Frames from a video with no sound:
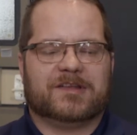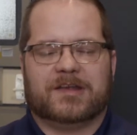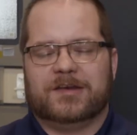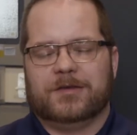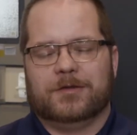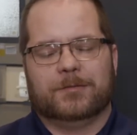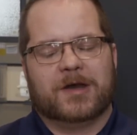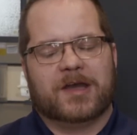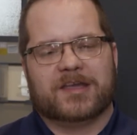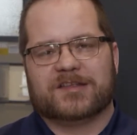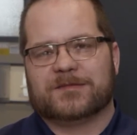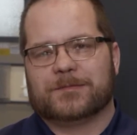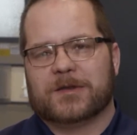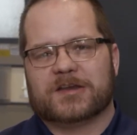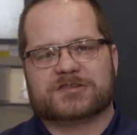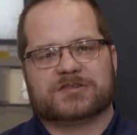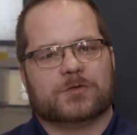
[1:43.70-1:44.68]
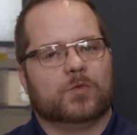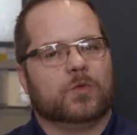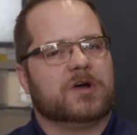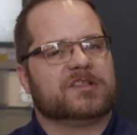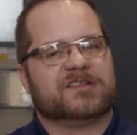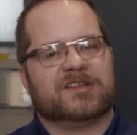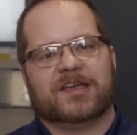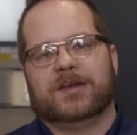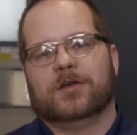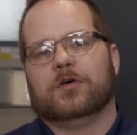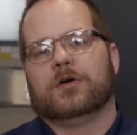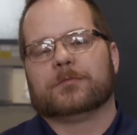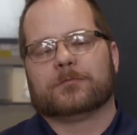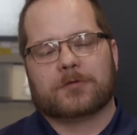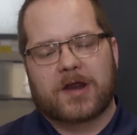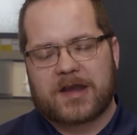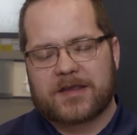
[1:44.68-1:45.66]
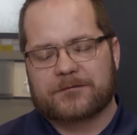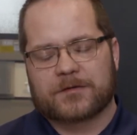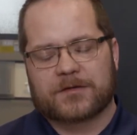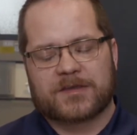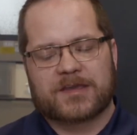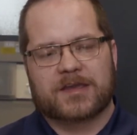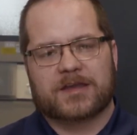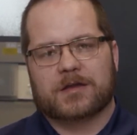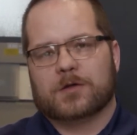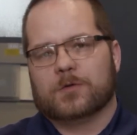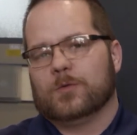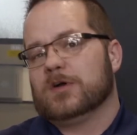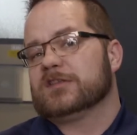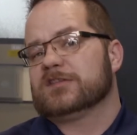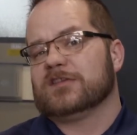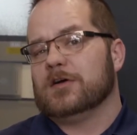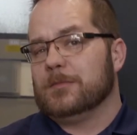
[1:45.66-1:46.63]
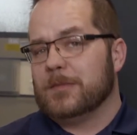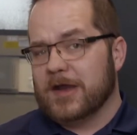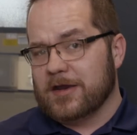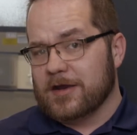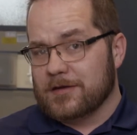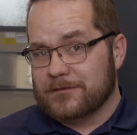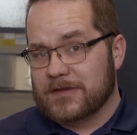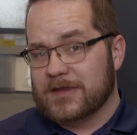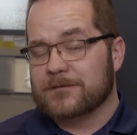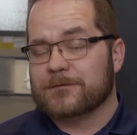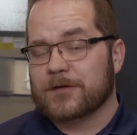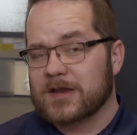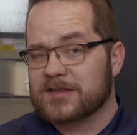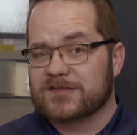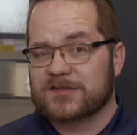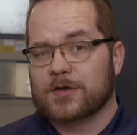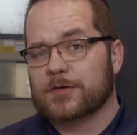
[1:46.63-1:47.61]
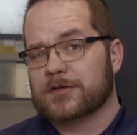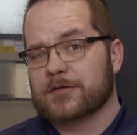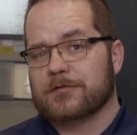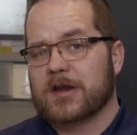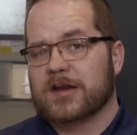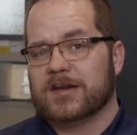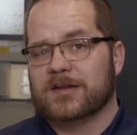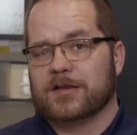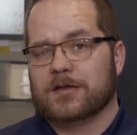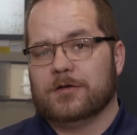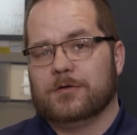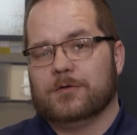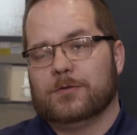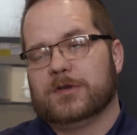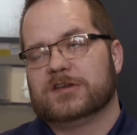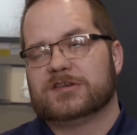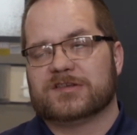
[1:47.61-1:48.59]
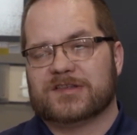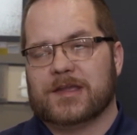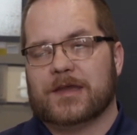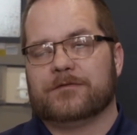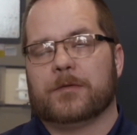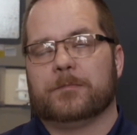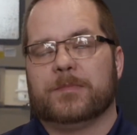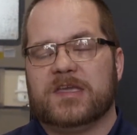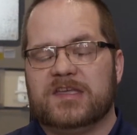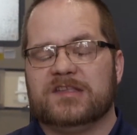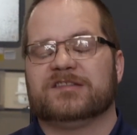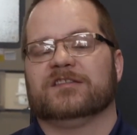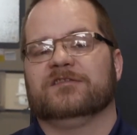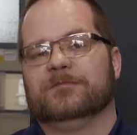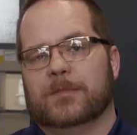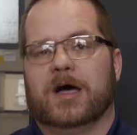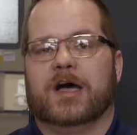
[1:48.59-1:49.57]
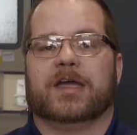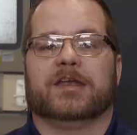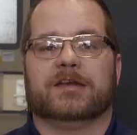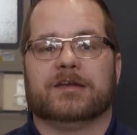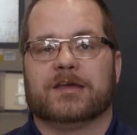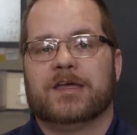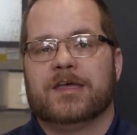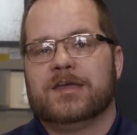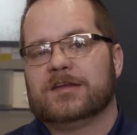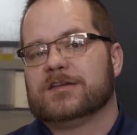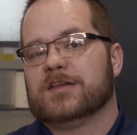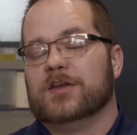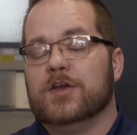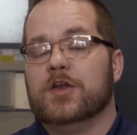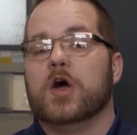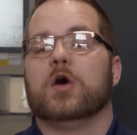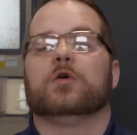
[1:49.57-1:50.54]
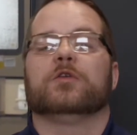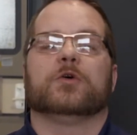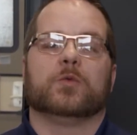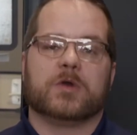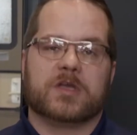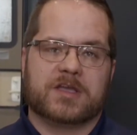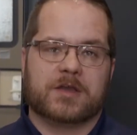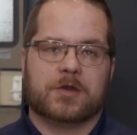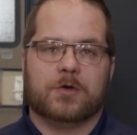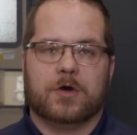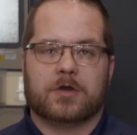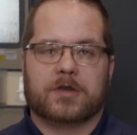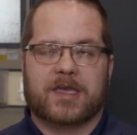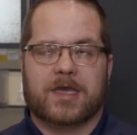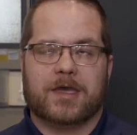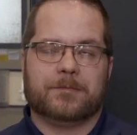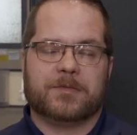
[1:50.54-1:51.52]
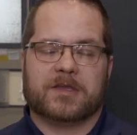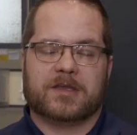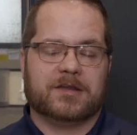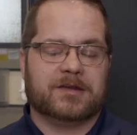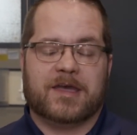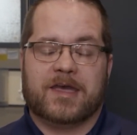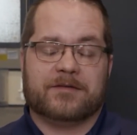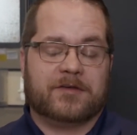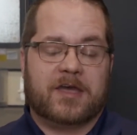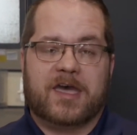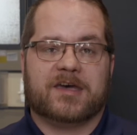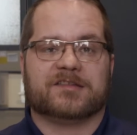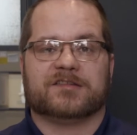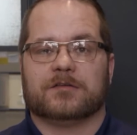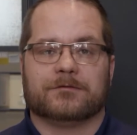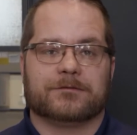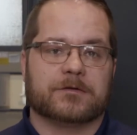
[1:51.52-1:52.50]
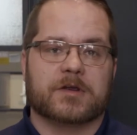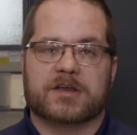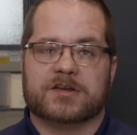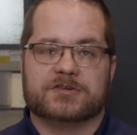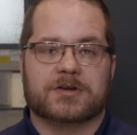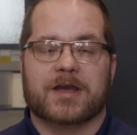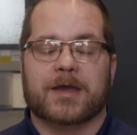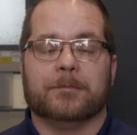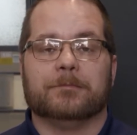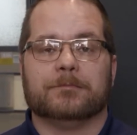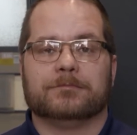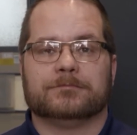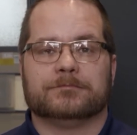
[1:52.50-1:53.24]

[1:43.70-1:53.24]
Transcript: I do my inspection, once I know I'm ready for the year, once all my RV friends know they're ready to go, we just have the peace of mind to know that we can go out camping and have a hassle-free trip.